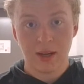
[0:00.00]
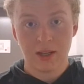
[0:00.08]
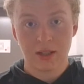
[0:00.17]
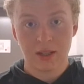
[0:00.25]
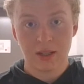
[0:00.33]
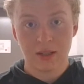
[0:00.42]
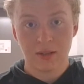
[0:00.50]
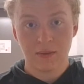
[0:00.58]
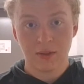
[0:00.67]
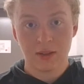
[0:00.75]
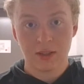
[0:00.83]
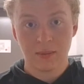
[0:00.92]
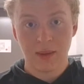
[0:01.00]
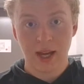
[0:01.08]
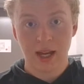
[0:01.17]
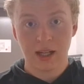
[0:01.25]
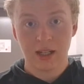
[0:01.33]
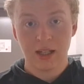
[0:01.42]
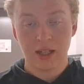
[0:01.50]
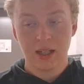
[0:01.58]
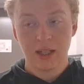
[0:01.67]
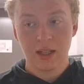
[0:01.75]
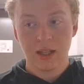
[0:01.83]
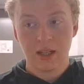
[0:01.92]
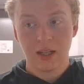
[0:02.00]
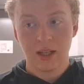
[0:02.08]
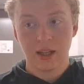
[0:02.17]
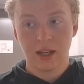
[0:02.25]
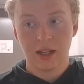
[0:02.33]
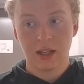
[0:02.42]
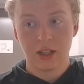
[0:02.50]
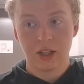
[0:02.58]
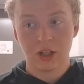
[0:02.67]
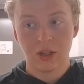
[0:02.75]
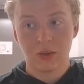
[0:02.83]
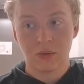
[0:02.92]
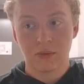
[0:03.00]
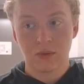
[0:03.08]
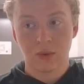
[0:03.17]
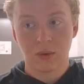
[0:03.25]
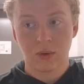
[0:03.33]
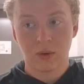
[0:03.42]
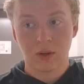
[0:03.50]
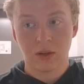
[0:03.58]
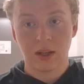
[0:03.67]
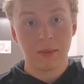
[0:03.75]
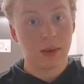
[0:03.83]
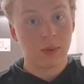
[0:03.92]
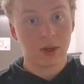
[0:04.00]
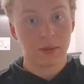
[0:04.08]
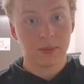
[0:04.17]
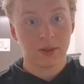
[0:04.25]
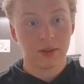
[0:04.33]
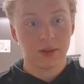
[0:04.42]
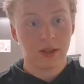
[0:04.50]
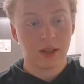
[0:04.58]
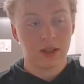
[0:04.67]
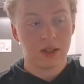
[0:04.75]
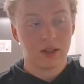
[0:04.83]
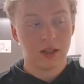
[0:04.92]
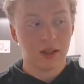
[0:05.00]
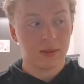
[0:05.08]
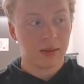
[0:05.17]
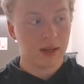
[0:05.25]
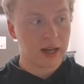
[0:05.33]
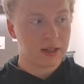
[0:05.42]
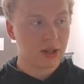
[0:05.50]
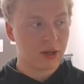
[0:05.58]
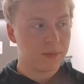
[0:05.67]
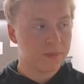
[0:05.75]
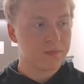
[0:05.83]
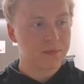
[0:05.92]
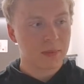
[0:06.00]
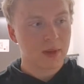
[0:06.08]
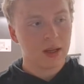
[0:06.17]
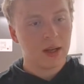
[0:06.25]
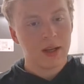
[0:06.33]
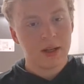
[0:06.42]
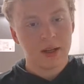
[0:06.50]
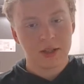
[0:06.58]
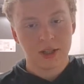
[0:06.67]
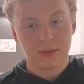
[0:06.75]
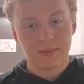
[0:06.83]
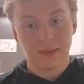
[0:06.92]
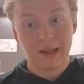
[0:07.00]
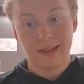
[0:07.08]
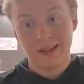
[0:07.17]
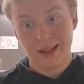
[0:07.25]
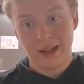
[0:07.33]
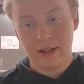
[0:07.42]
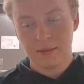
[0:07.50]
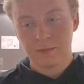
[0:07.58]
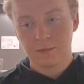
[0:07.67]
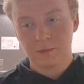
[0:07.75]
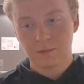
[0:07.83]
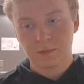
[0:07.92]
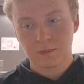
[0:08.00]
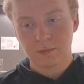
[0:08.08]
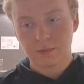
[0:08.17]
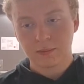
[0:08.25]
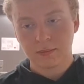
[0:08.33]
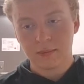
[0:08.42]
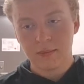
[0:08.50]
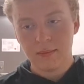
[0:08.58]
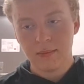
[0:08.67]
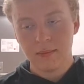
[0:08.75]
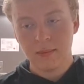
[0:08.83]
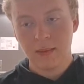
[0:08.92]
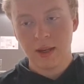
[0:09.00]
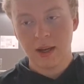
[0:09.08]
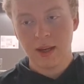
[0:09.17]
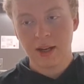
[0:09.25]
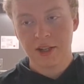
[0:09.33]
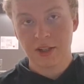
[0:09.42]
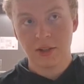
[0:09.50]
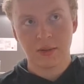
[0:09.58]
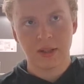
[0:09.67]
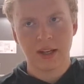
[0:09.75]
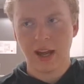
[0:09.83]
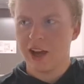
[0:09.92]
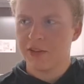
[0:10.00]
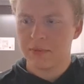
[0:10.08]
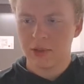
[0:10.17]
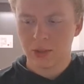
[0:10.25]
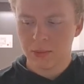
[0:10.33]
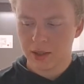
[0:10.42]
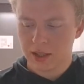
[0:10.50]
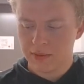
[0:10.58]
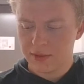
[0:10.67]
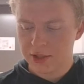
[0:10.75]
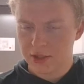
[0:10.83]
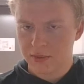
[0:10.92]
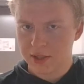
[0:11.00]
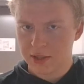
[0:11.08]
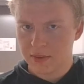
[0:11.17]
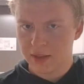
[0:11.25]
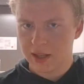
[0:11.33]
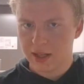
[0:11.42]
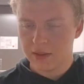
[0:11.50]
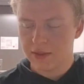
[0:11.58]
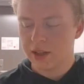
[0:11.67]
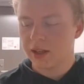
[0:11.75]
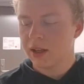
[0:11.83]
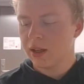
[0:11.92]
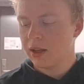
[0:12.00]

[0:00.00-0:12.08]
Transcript: pages front to back that I needed to do for in my workbook that I needed, that I had to do. So I did that. I actually only did half my homework. I finished the rest of it that evening.